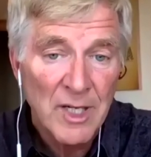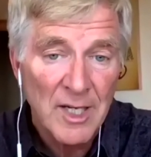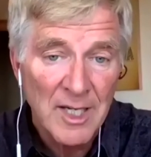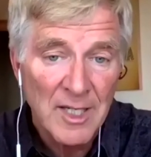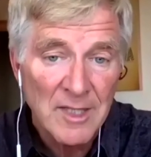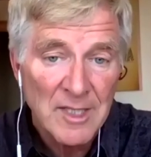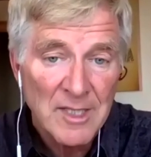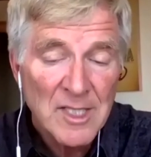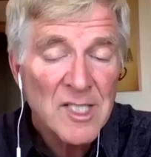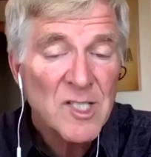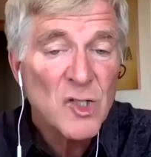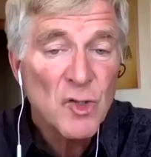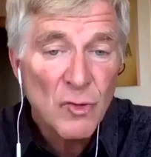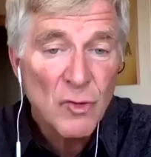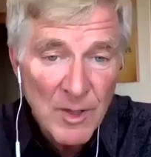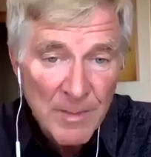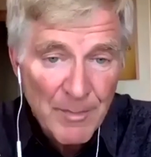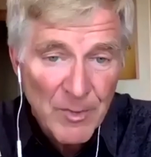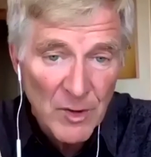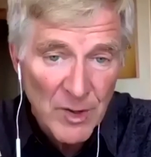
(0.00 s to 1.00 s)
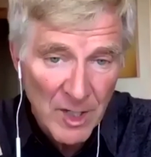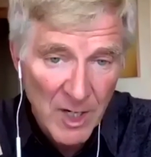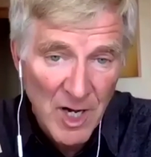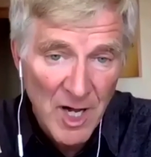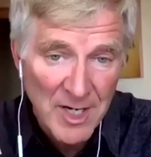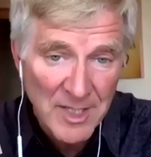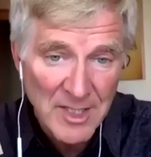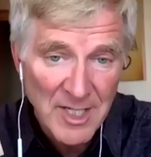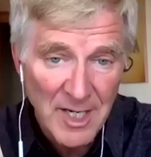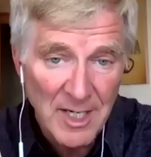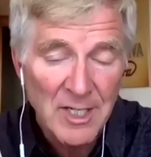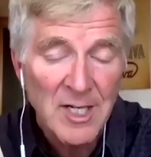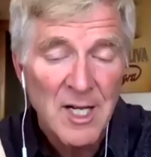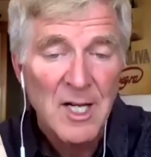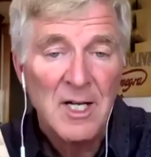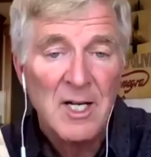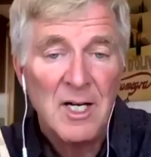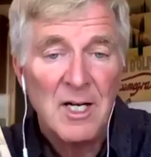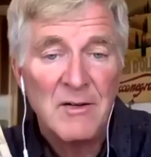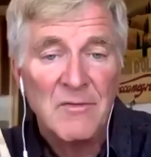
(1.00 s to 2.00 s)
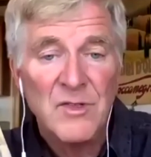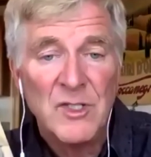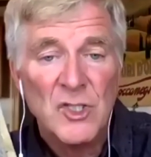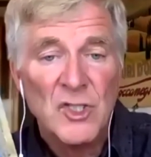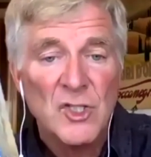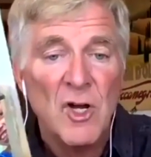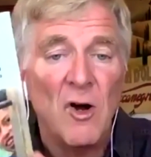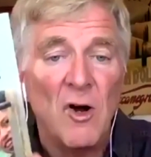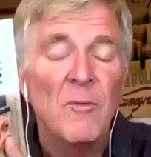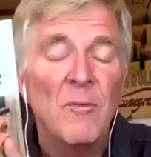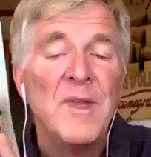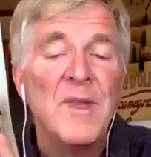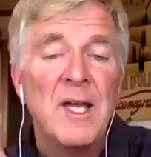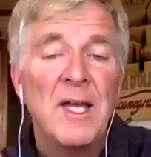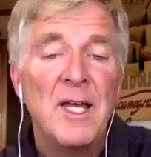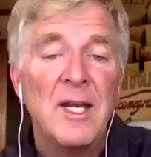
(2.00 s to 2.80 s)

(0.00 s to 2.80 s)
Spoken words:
And this is triple the content of the show.